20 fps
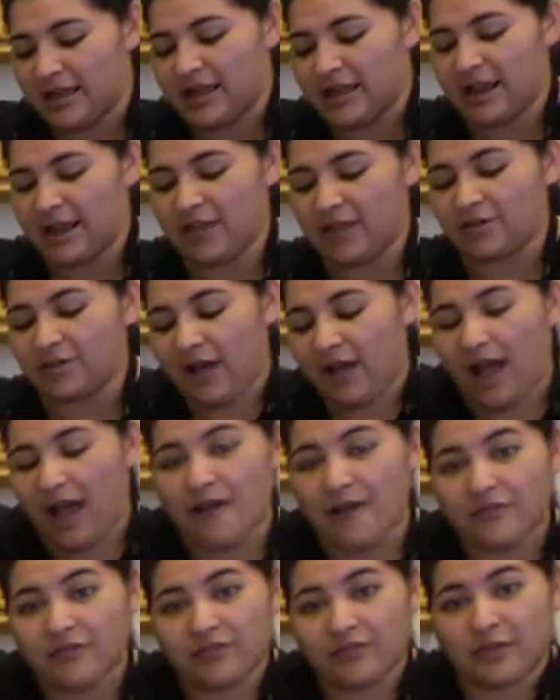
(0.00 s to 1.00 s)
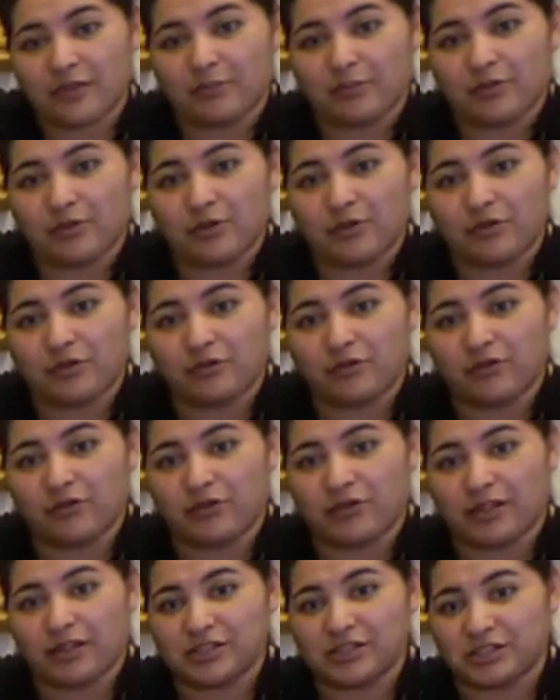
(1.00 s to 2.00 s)
And now you have the beautiful
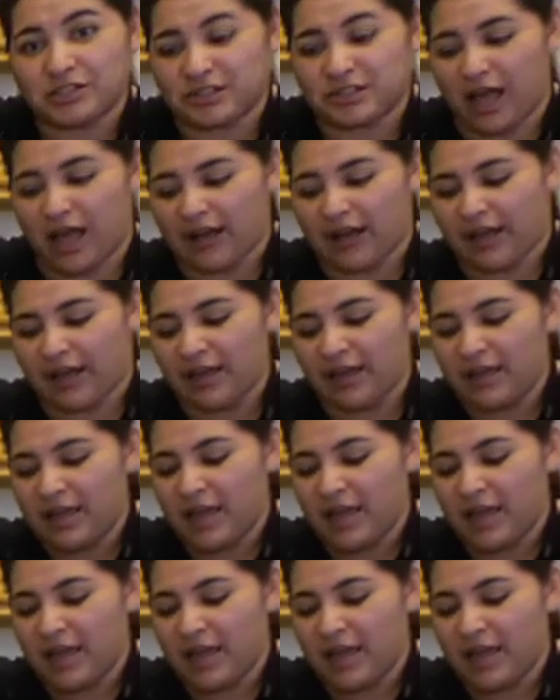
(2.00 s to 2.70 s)
enchilada.